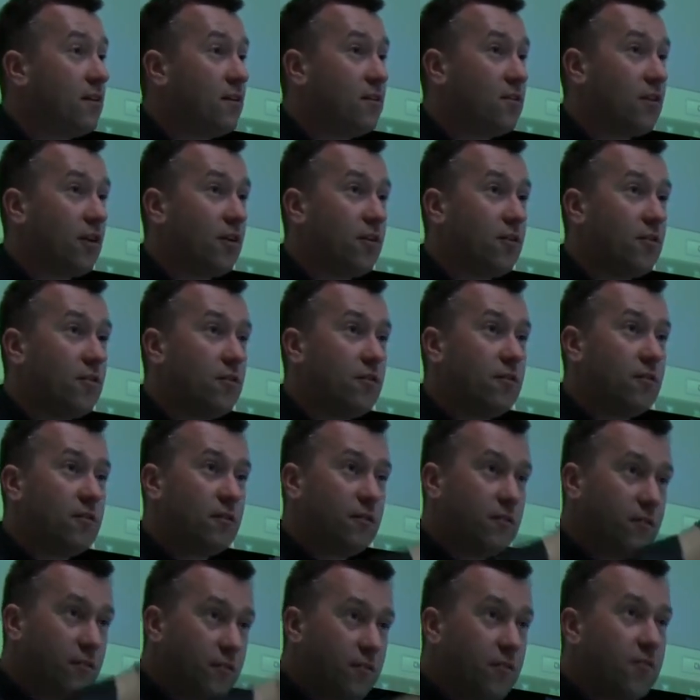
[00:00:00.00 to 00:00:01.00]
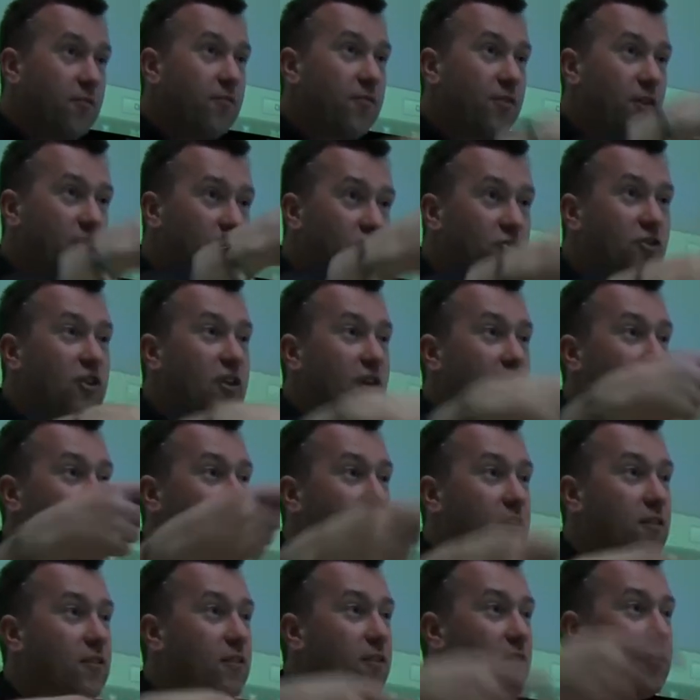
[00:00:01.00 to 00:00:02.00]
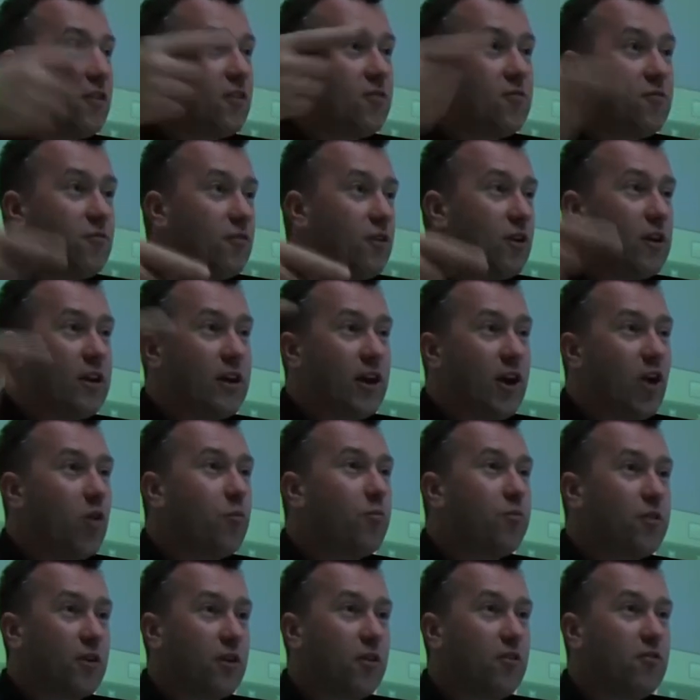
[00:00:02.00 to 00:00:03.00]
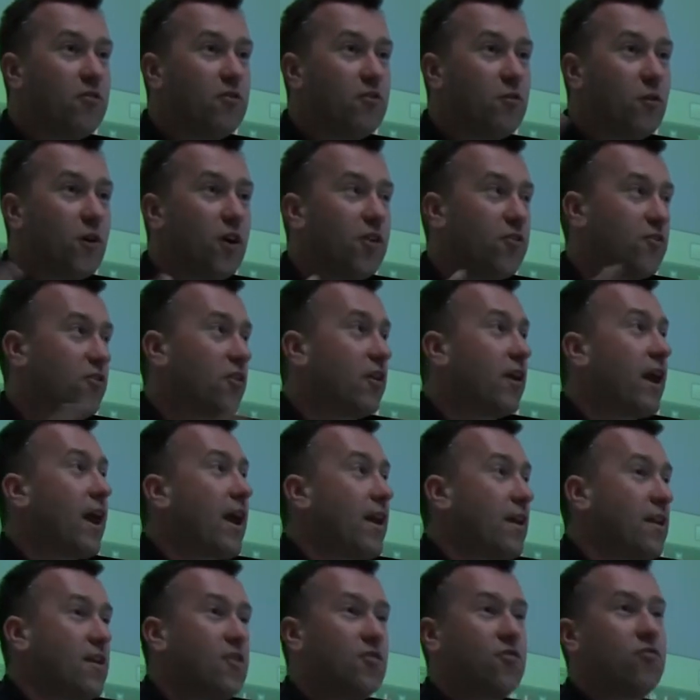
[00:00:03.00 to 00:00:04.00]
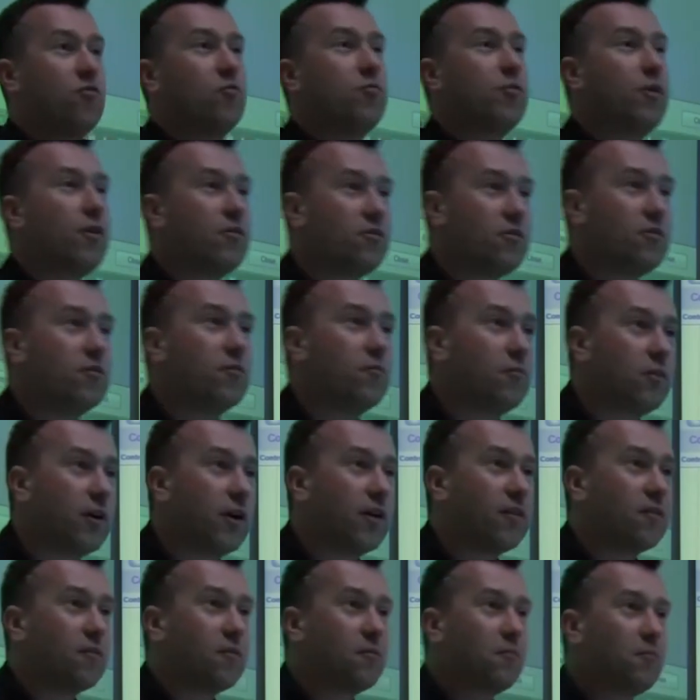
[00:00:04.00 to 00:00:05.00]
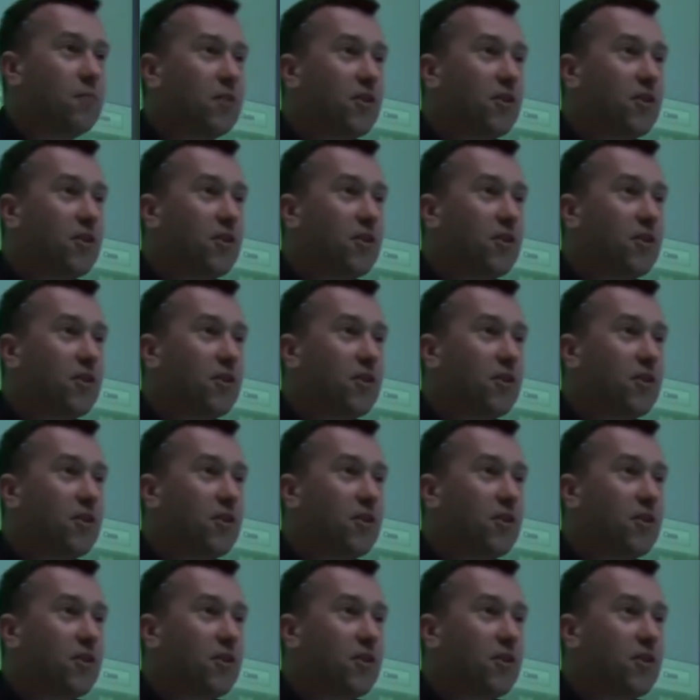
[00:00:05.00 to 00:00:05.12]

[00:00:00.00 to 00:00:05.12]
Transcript: So in future years, it doesn't really help you to ask again, is there a process in place?